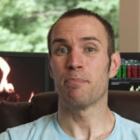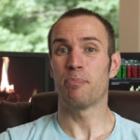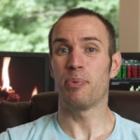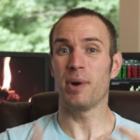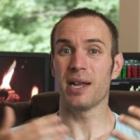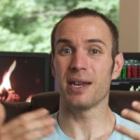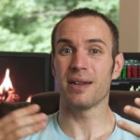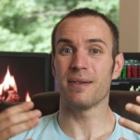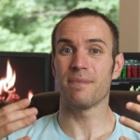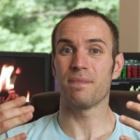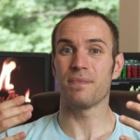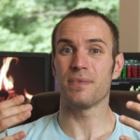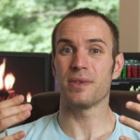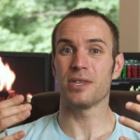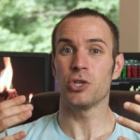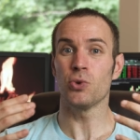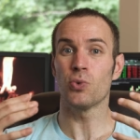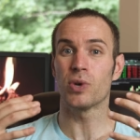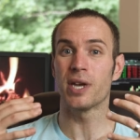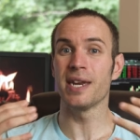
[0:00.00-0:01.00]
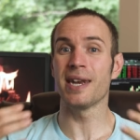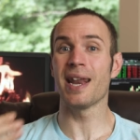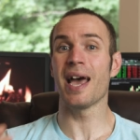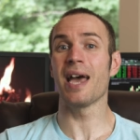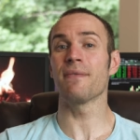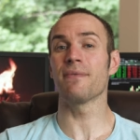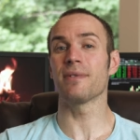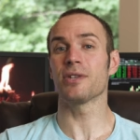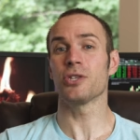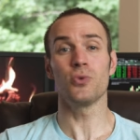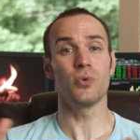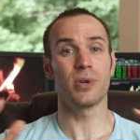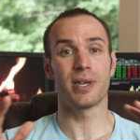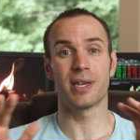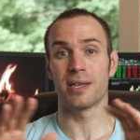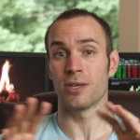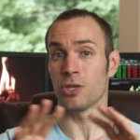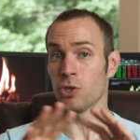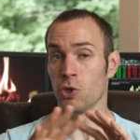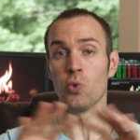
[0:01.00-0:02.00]
But you can never you
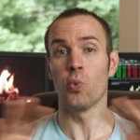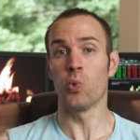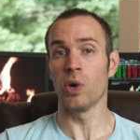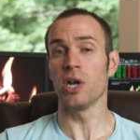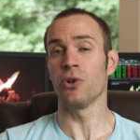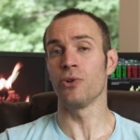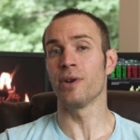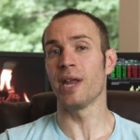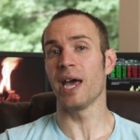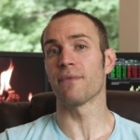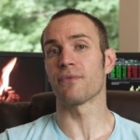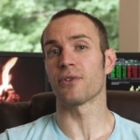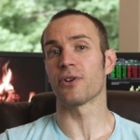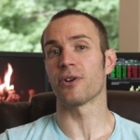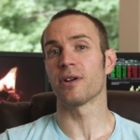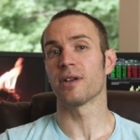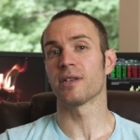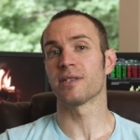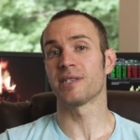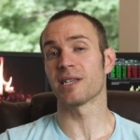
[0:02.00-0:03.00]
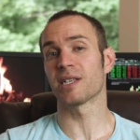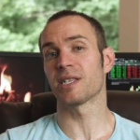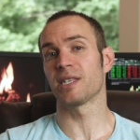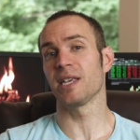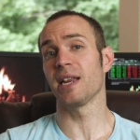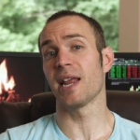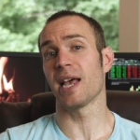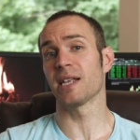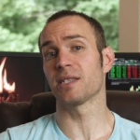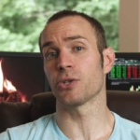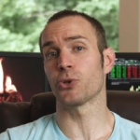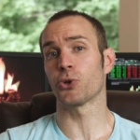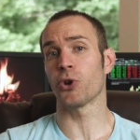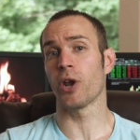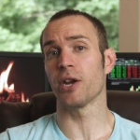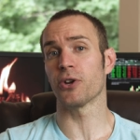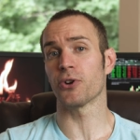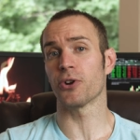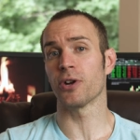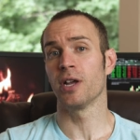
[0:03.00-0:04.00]
you will never succeed as a
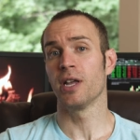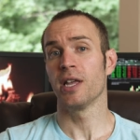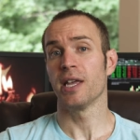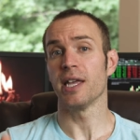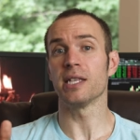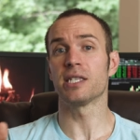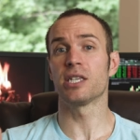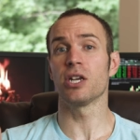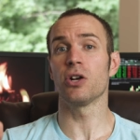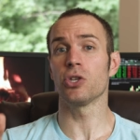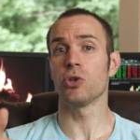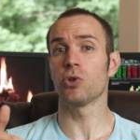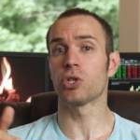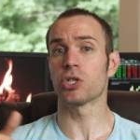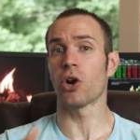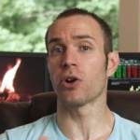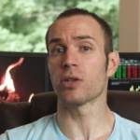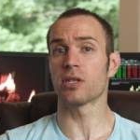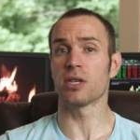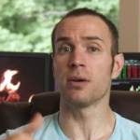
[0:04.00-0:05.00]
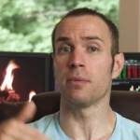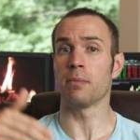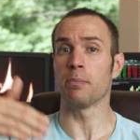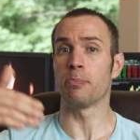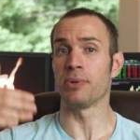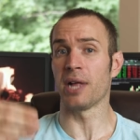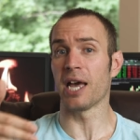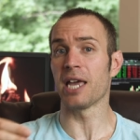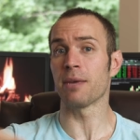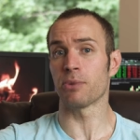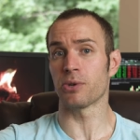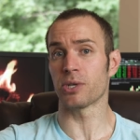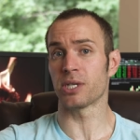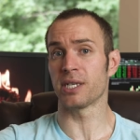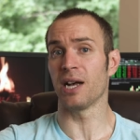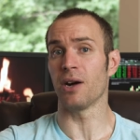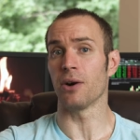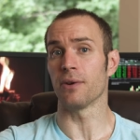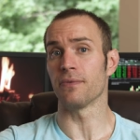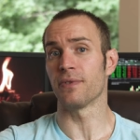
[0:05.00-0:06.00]
trader until you start to blame
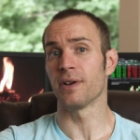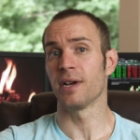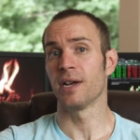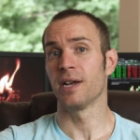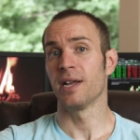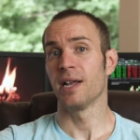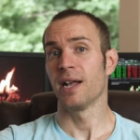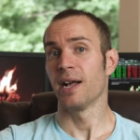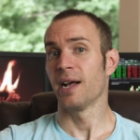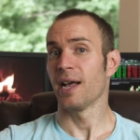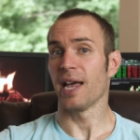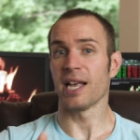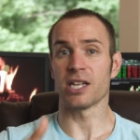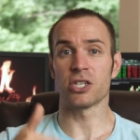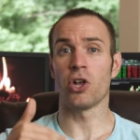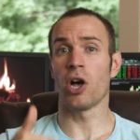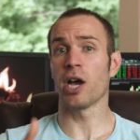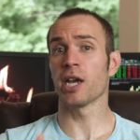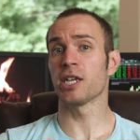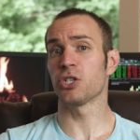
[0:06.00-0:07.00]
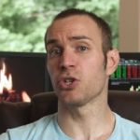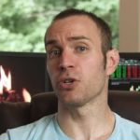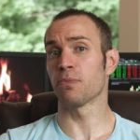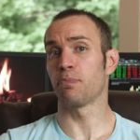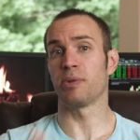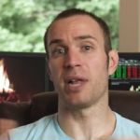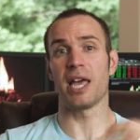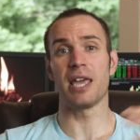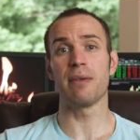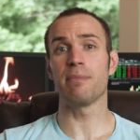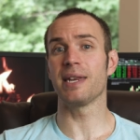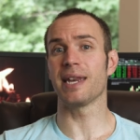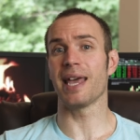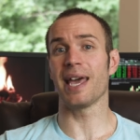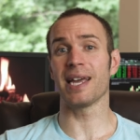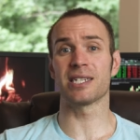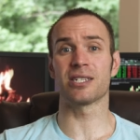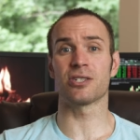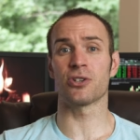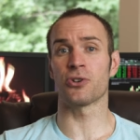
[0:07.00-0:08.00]
yourself. As long as you're blaming
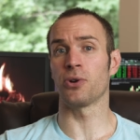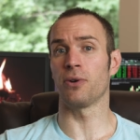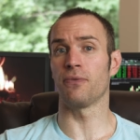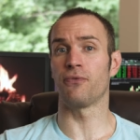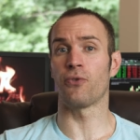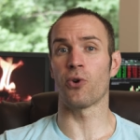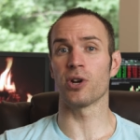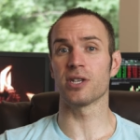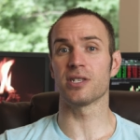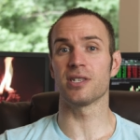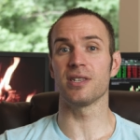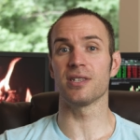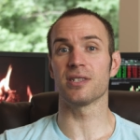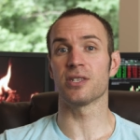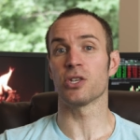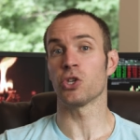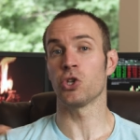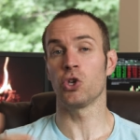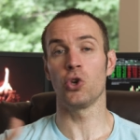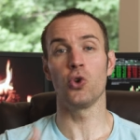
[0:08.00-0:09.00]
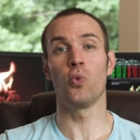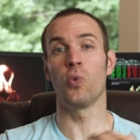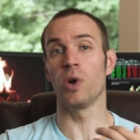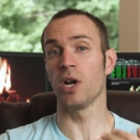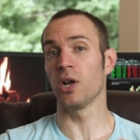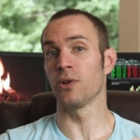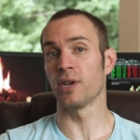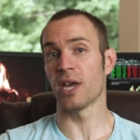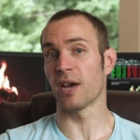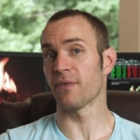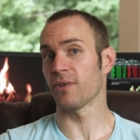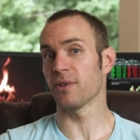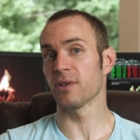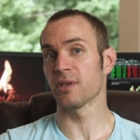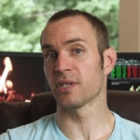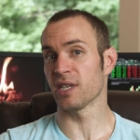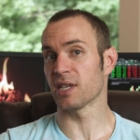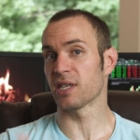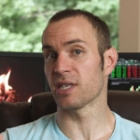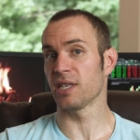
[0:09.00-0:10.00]
external forces, you will never
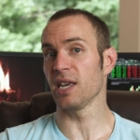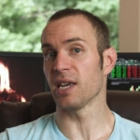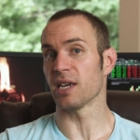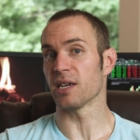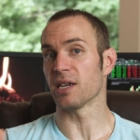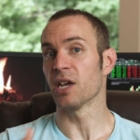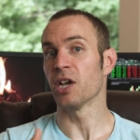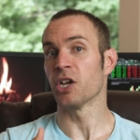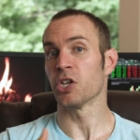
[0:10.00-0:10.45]
succeed.